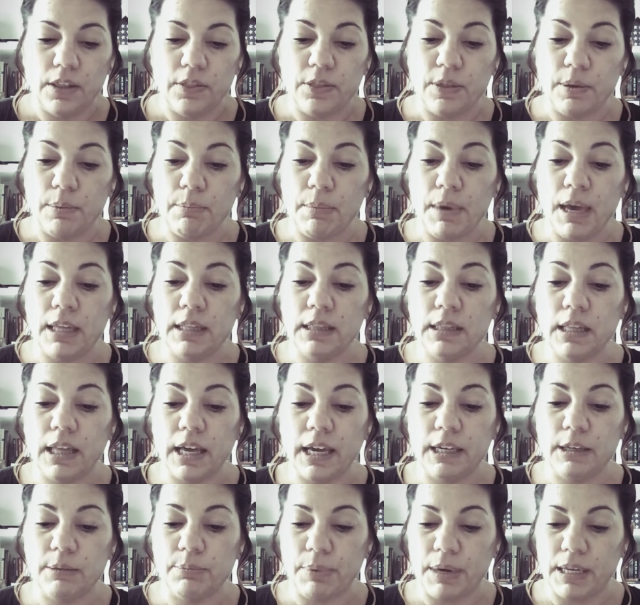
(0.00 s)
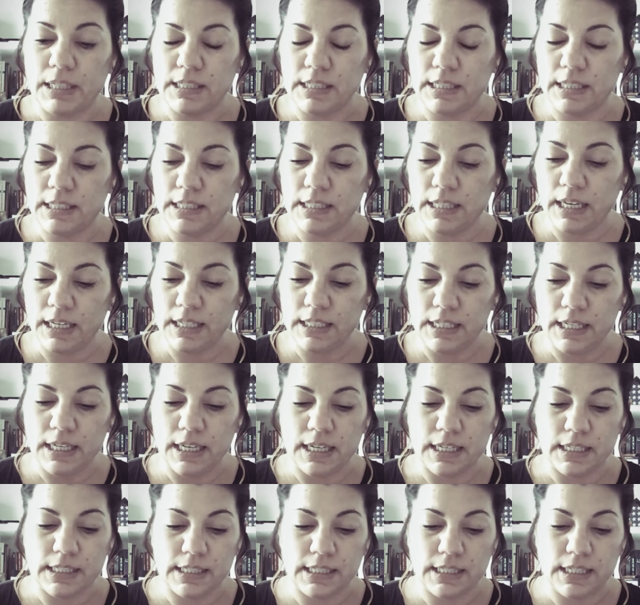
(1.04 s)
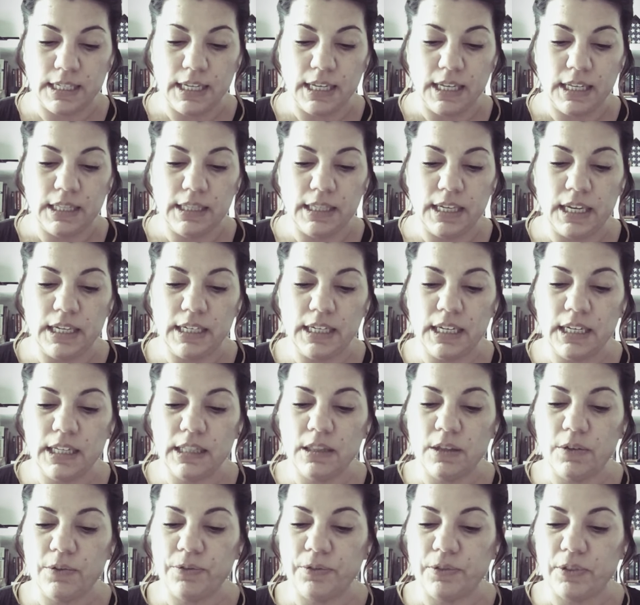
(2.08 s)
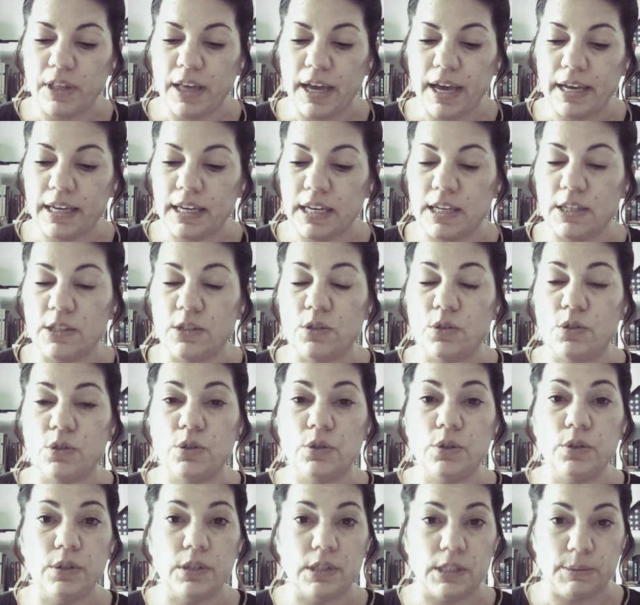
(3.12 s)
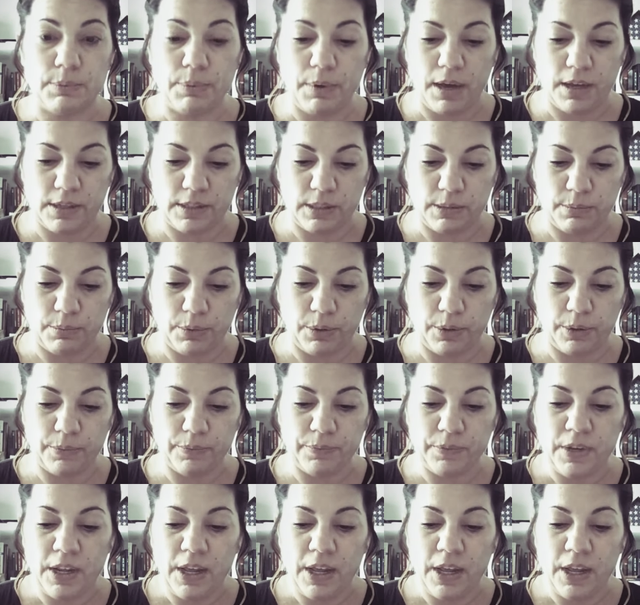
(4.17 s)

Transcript: The men liked Betsy's ideas. They needed the flag as soon as possible.